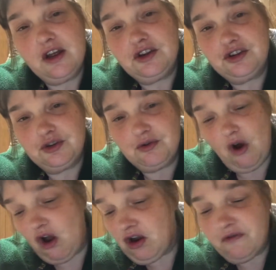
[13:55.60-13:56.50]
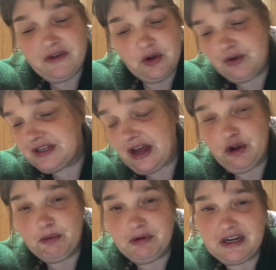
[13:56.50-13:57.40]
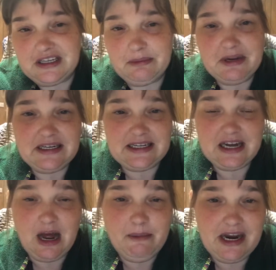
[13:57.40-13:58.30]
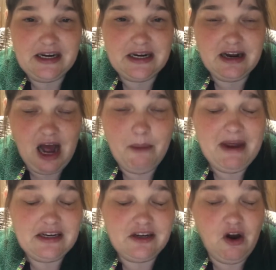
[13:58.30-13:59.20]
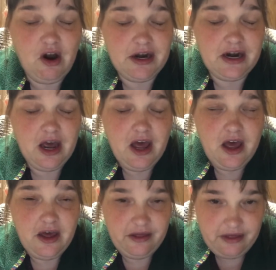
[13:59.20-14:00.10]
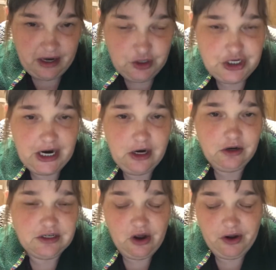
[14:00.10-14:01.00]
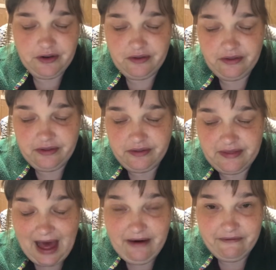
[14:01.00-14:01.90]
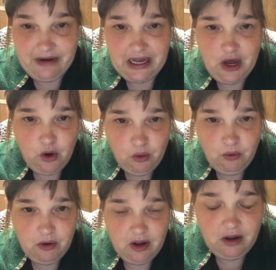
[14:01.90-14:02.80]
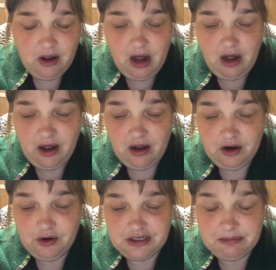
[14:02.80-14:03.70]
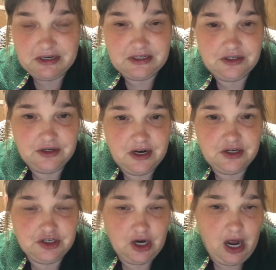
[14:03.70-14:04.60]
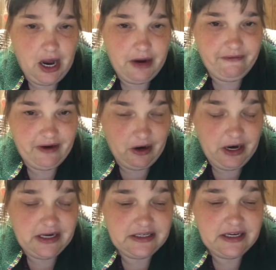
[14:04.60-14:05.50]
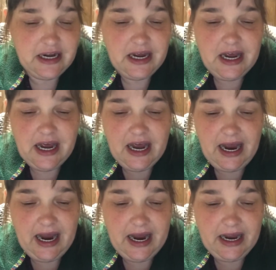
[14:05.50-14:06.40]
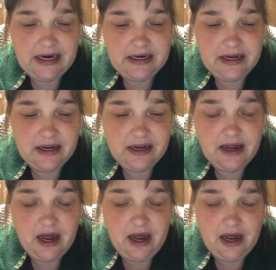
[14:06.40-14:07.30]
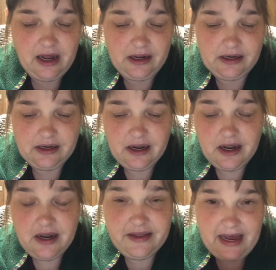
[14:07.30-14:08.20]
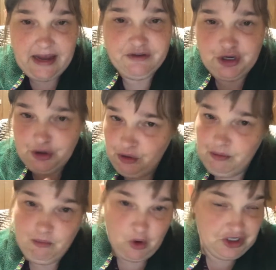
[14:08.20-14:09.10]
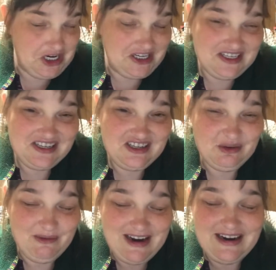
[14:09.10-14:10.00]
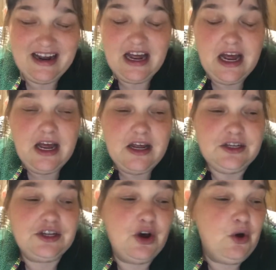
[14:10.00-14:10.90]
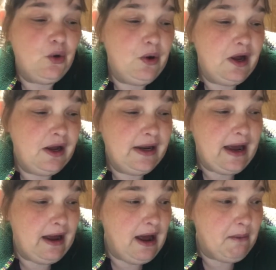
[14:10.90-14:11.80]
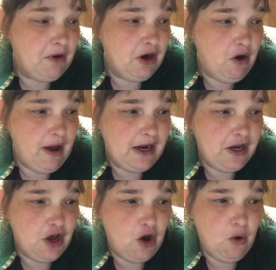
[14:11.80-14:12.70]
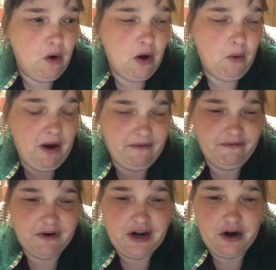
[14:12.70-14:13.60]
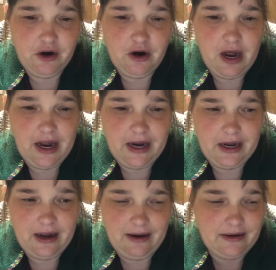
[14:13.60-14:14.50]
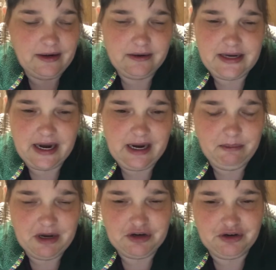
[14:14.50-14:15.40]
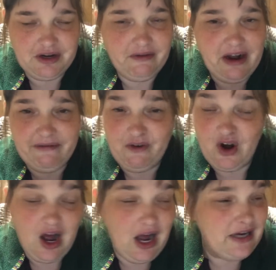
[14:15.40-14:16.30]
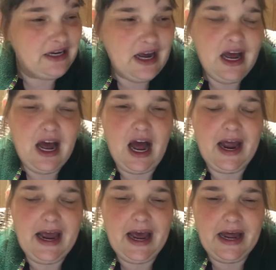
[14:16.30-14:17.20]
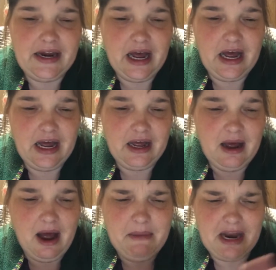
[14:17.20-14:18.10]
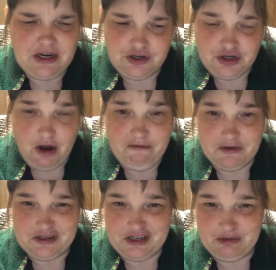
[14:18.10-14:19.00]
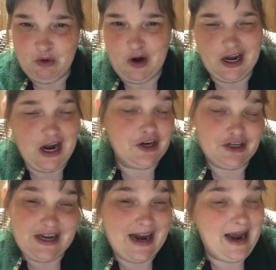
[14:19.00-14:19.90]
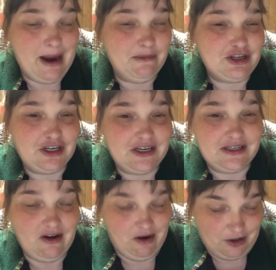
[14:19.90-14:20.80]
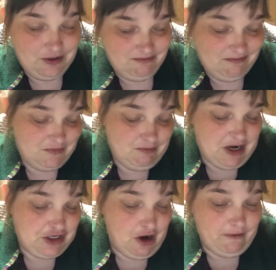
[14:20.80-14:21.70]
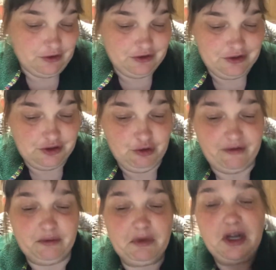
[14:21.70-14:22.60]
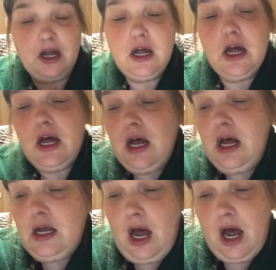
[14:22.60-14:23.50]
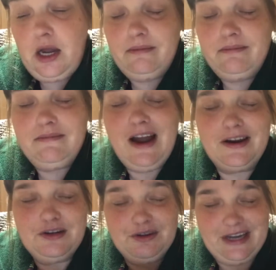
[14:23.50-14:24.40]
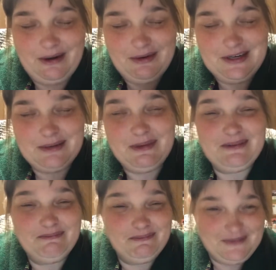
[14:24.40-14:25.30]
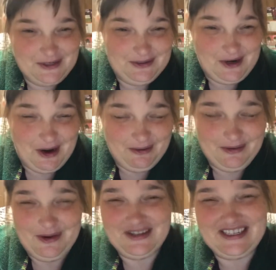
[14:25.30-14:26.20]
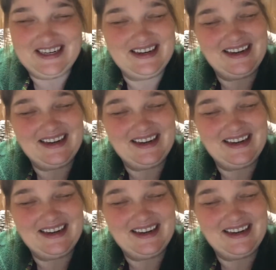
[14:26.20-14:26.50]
to all of those other participants and comment comment on their channels on that video uh, Christmas in July fairies and uh, that gives you more chances to win so yeah, I'm going to go ahead and go. Oh, uh, for dinner, I, I didn't take any pictures of it. I forgot. I had, uh, I made chaffles this morning and I just had ham and cheese on my chaffles, two of them. Uh, not two sandwiches, but two chaffles.